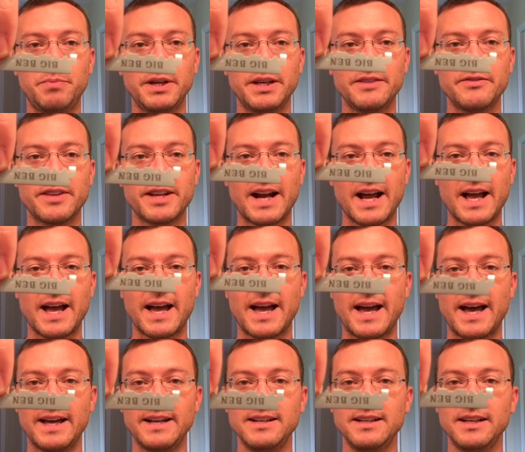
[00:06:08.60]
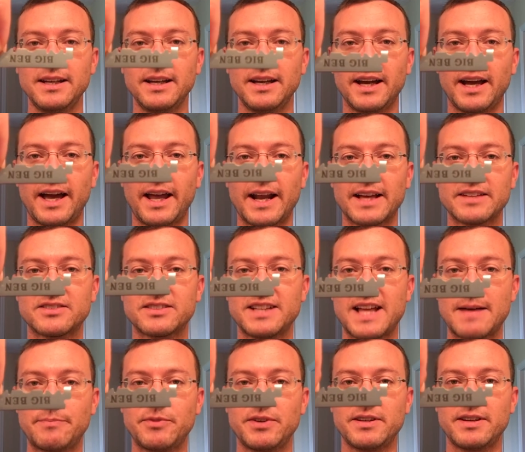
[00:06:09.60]
bend that I had, and I
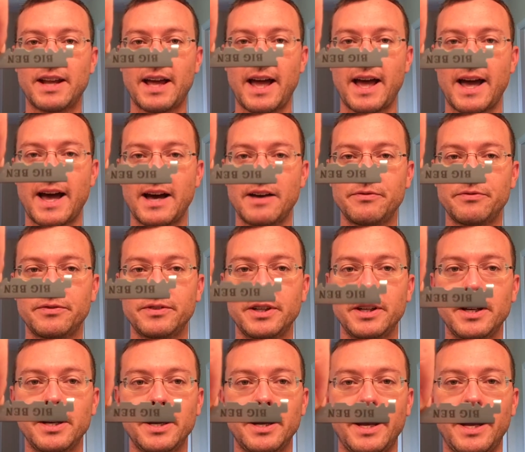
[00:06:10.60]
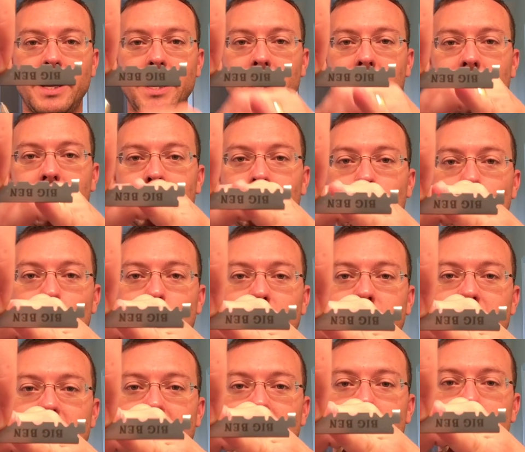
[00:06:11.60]
snapped it in half. And of course,
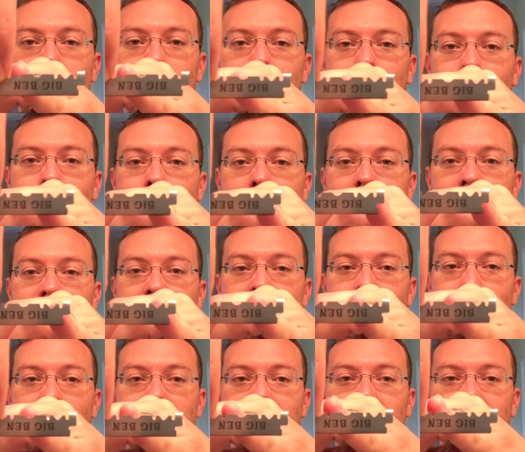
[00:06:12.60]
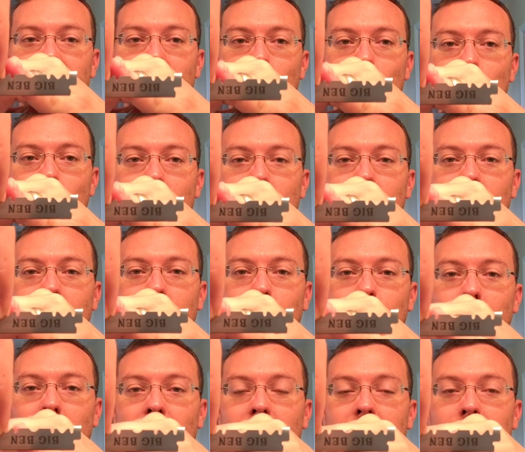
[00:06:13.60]
down the middle, you have the spacing where your
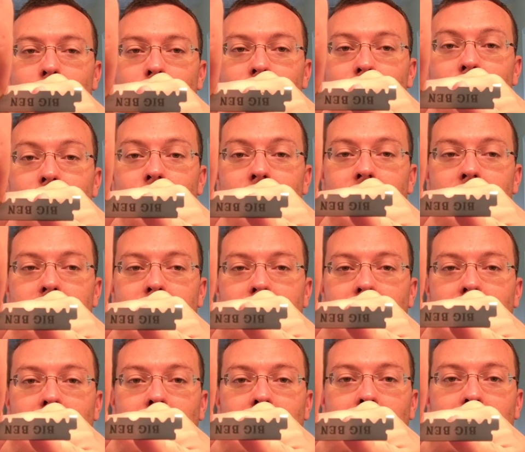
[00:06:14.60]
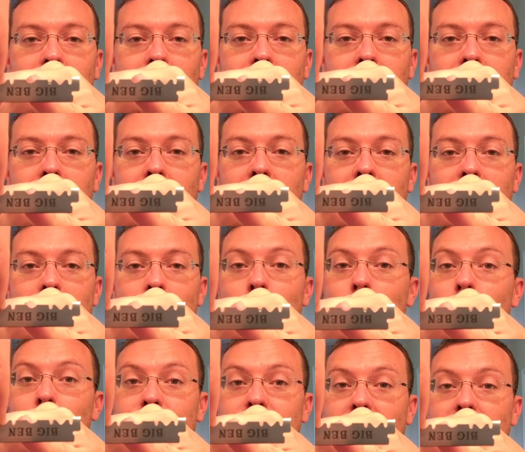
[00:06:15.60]
blade would fit in a
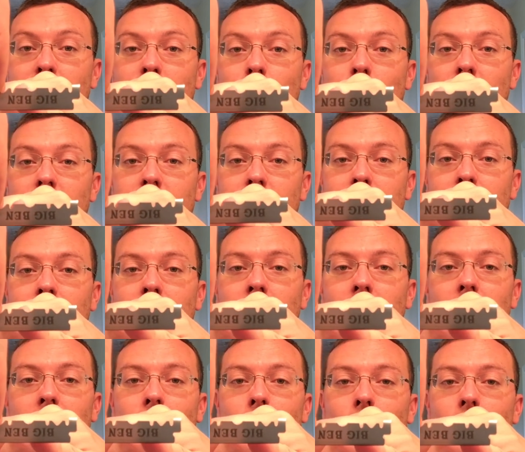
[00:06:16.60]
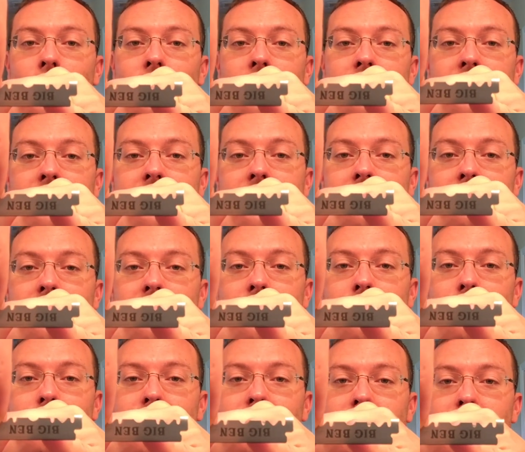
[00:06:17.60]
normal safety razor. Well, these
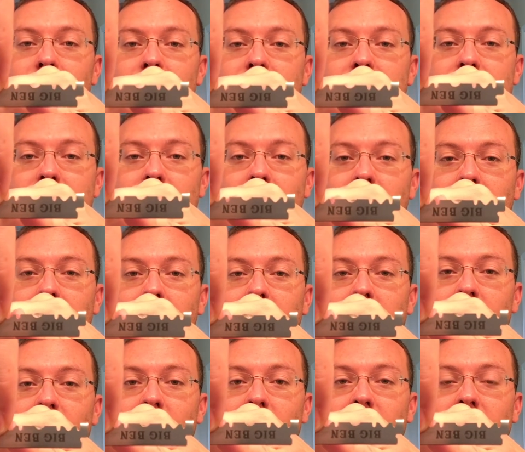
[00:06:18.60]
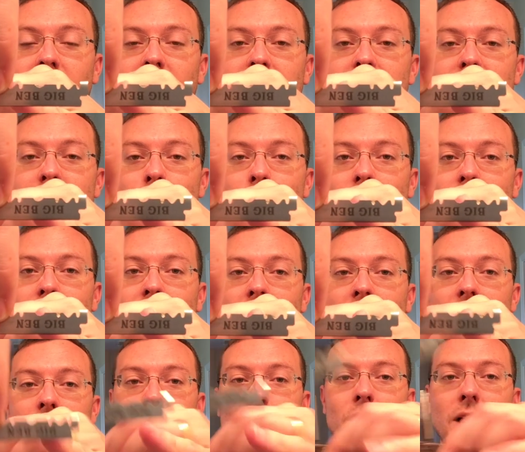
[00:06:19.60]
little divots and cuttings and
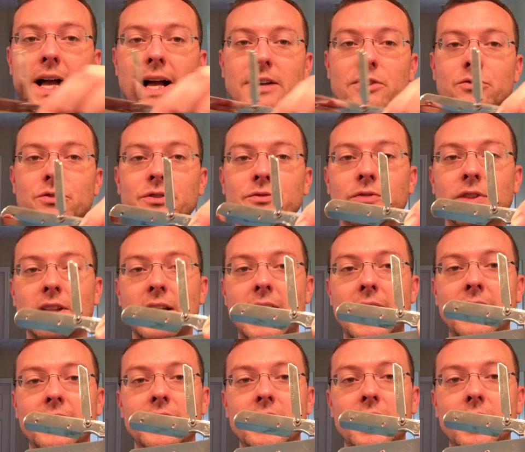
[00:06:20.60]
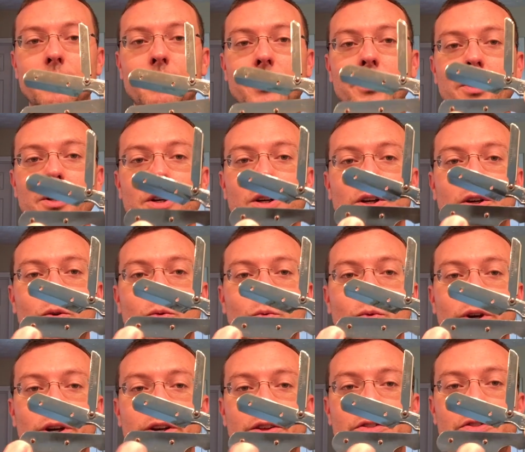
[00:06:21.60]
whatnot will actually line up
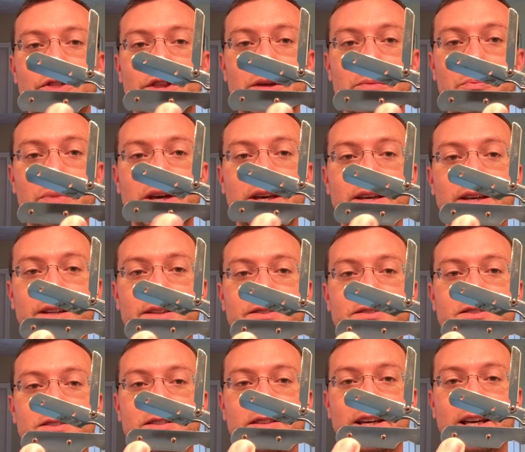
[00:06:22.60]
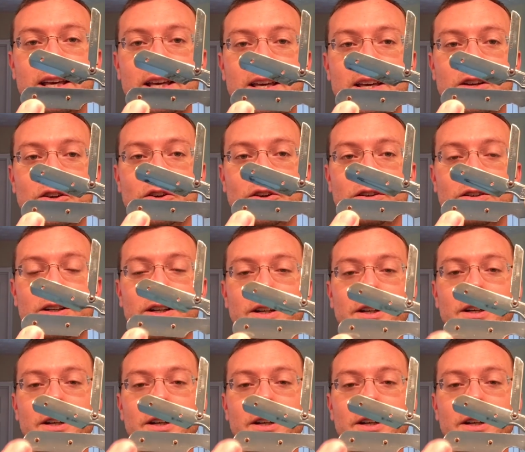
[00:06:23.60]
with the pins here,